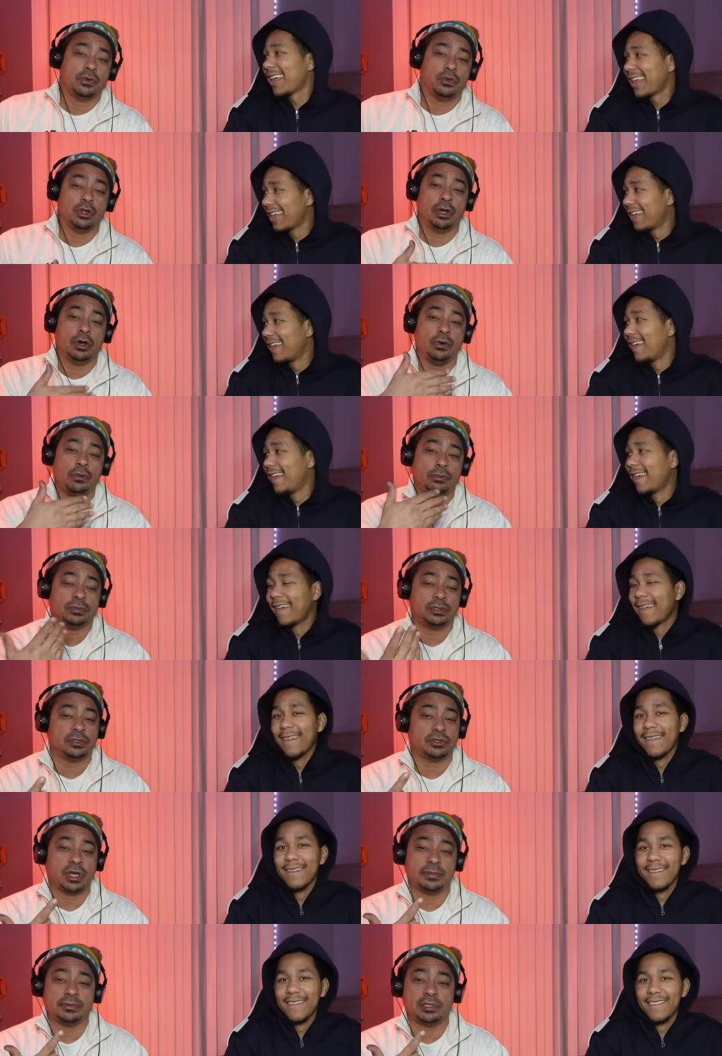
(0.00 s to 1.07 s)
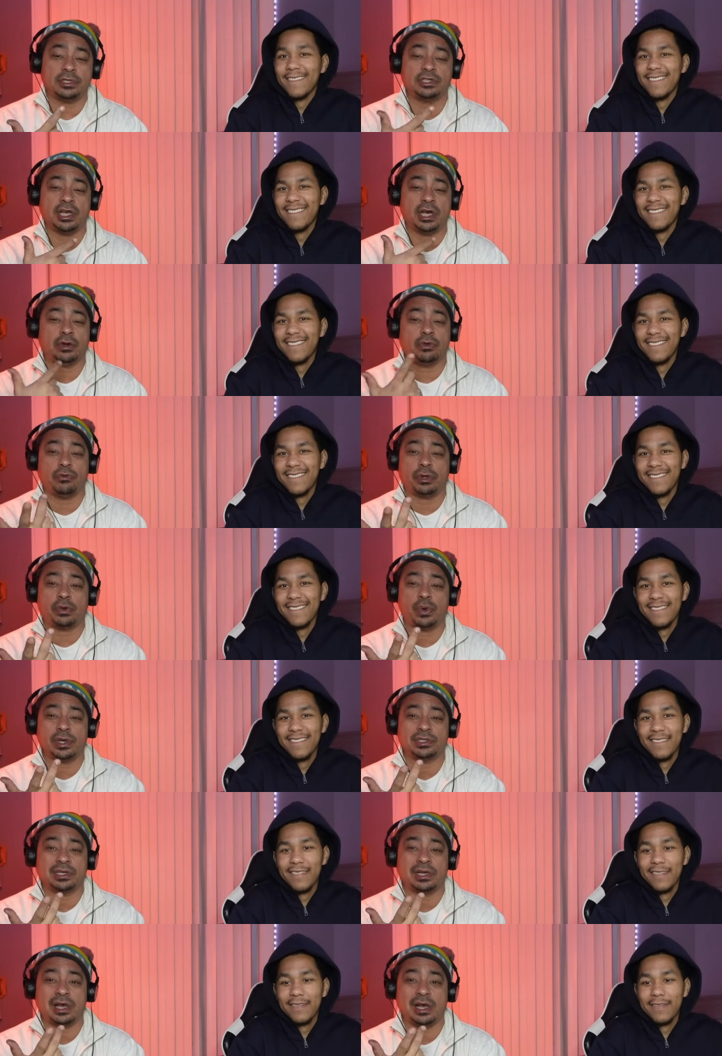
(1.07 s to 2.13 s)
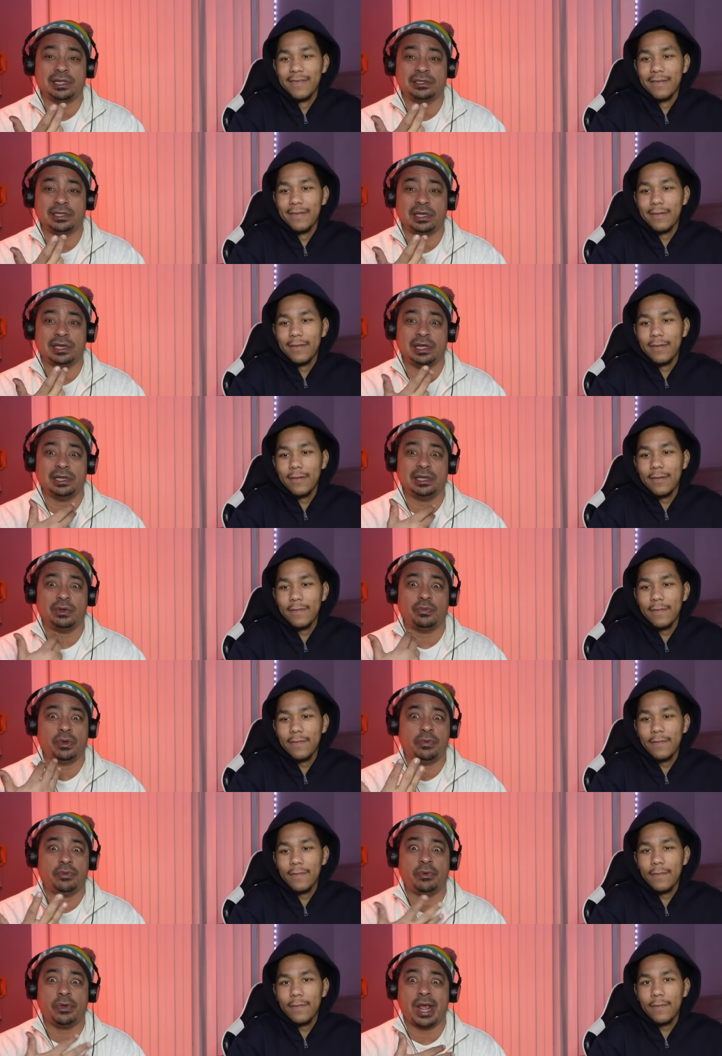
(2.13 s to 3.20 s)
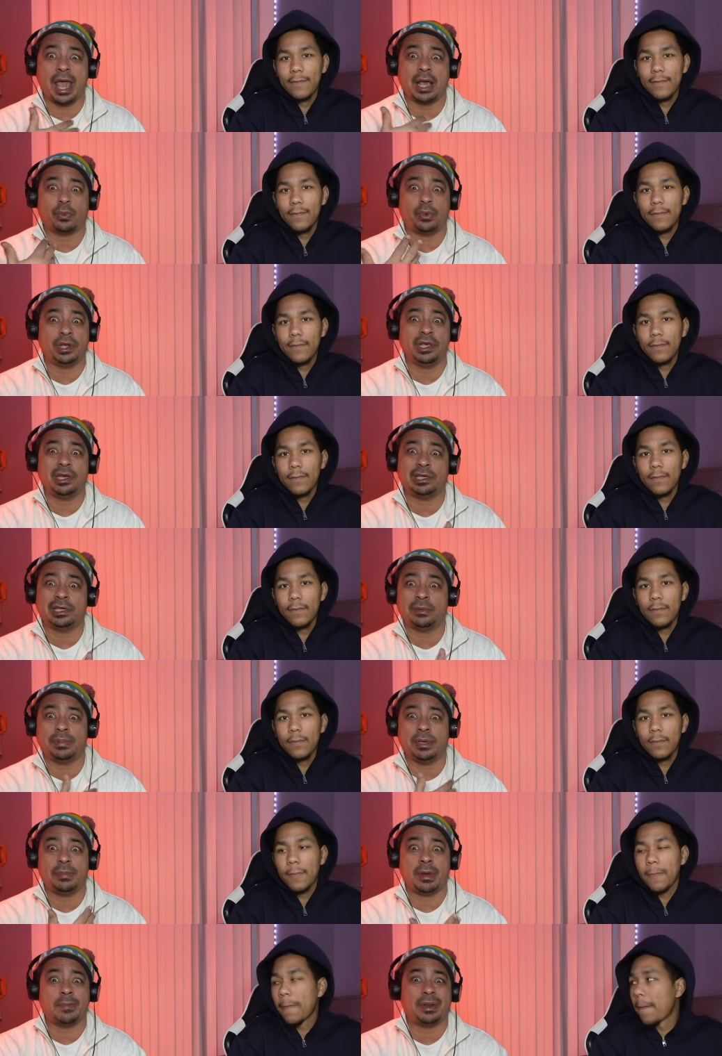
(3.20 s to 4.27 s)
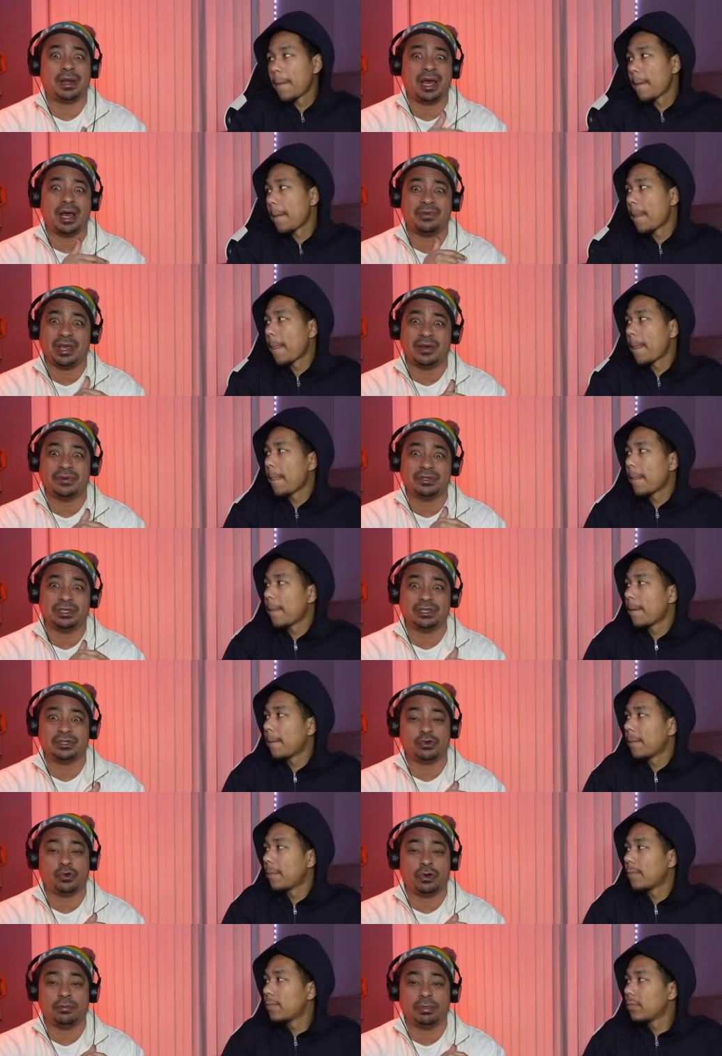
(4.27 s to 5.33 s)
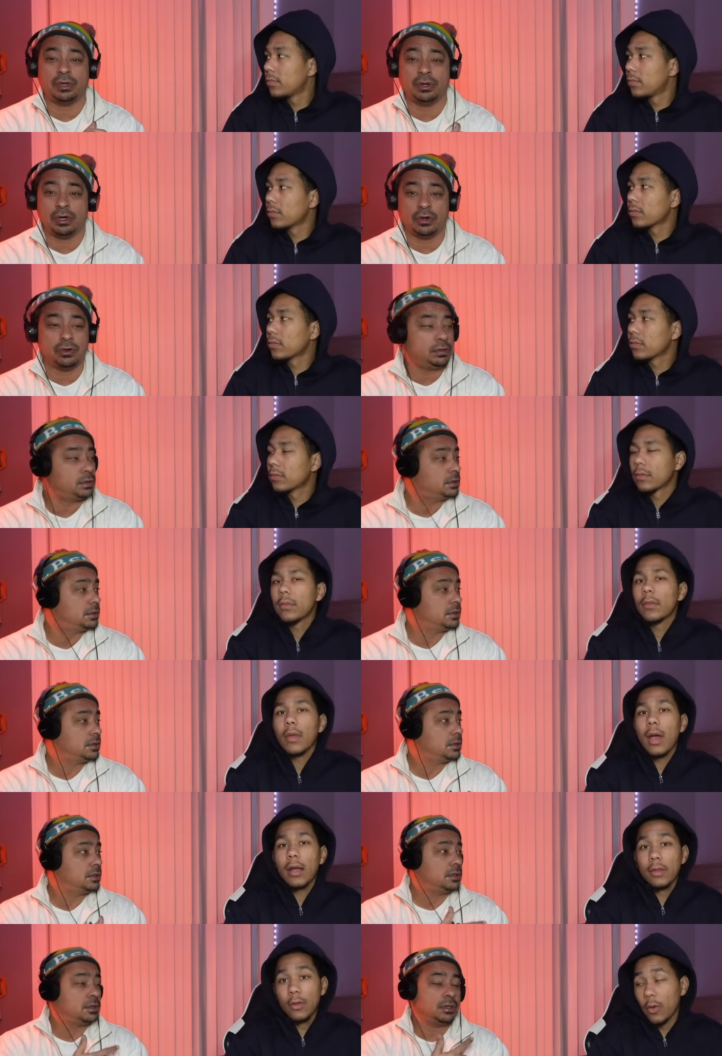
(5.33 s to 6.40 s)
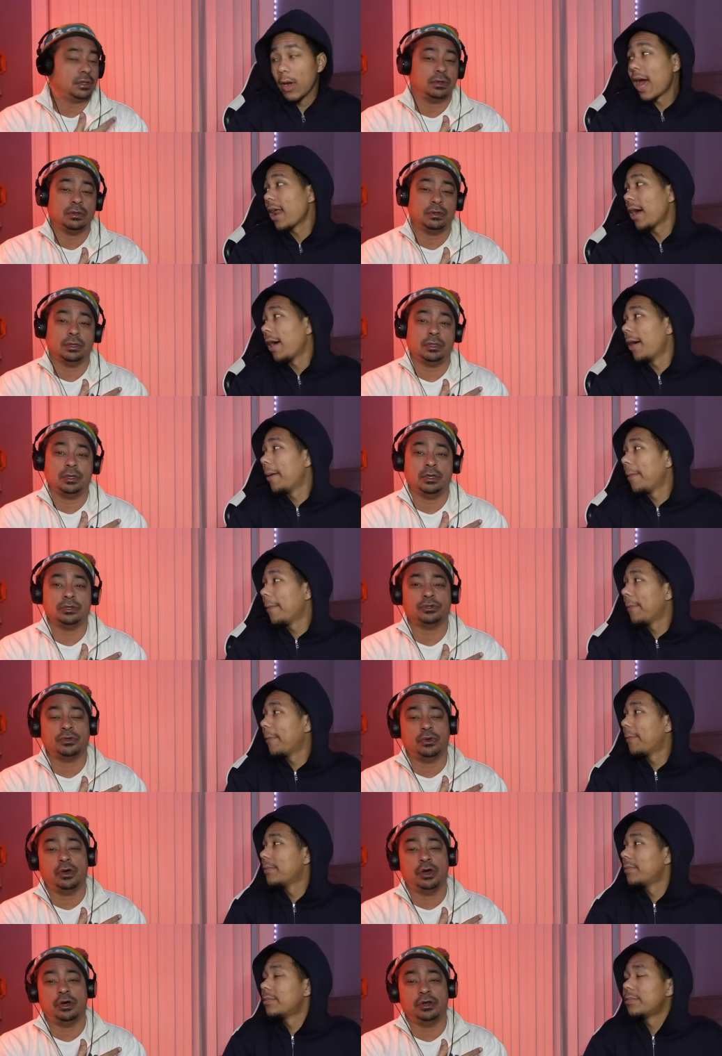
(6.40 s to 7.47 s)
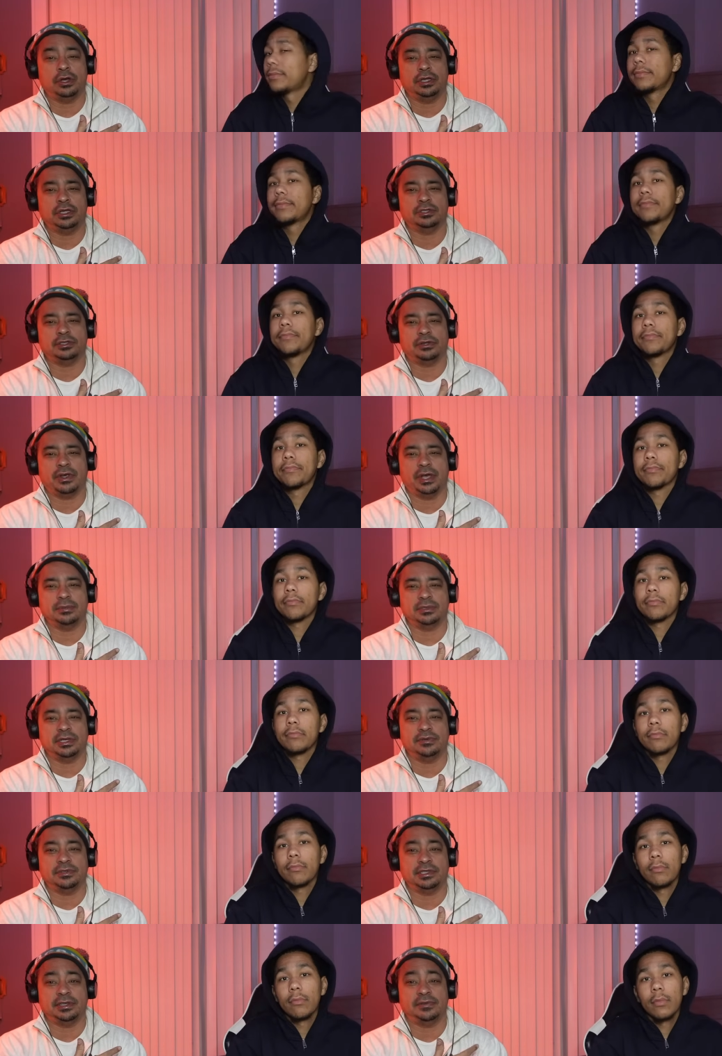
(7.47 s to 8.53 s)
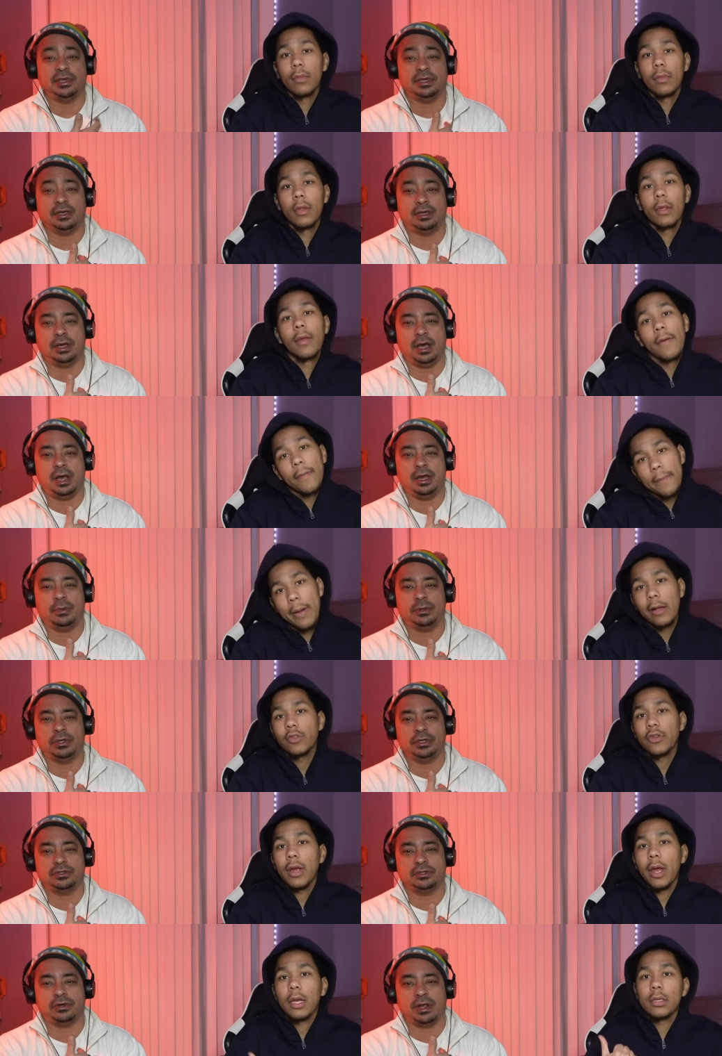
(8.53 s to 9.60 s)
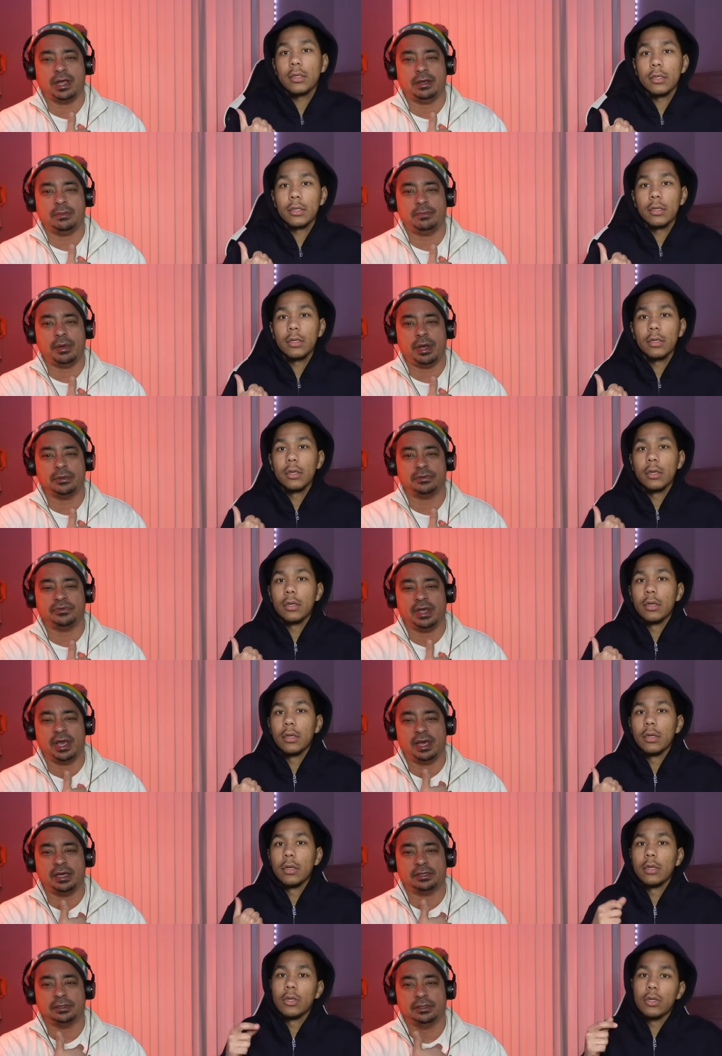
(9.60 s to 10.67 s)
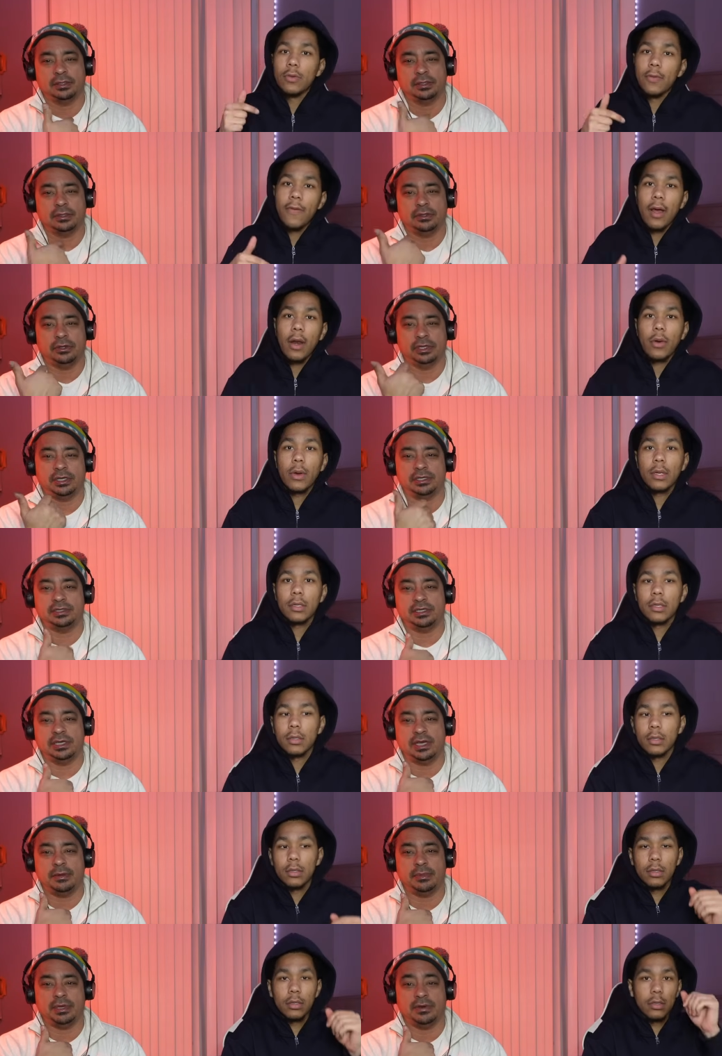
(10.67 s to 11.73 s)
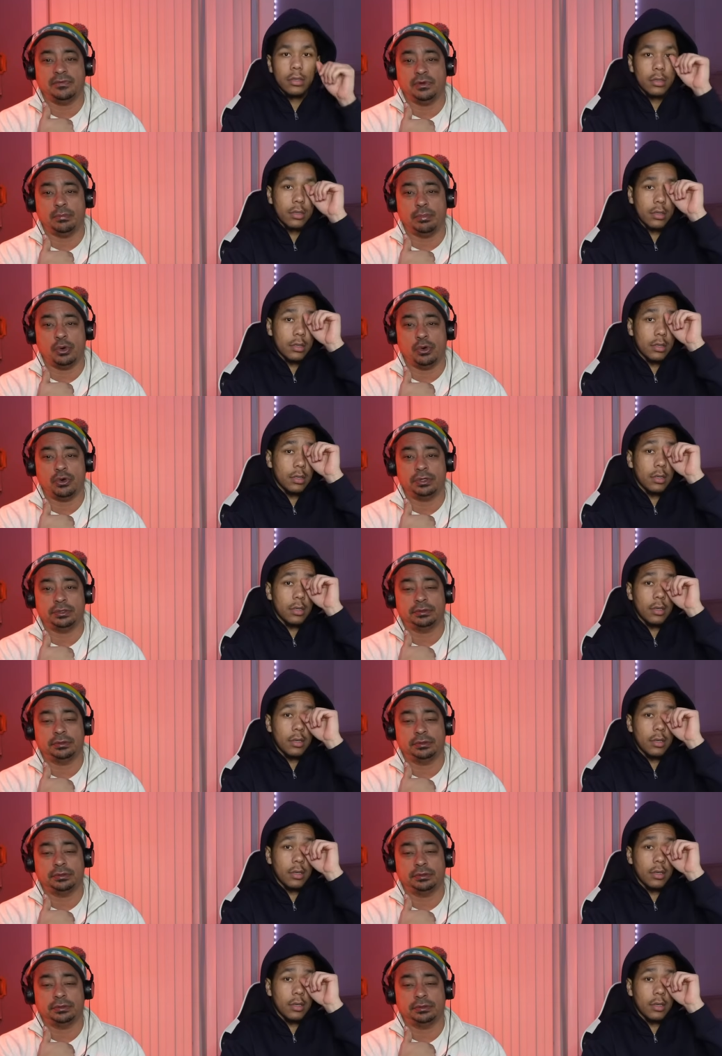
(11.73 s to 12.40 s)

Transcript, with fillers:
Speaker 1: you know, subscribe to the channel, request the content, and then we react. We're here to keep hip hop alive. We have a Discord below. Do that up. You're also on uh, Instagram, JayrenTV. I'm Pops on Instagram, Reacts. Pops React. Follow you us. can DM me if you're bored.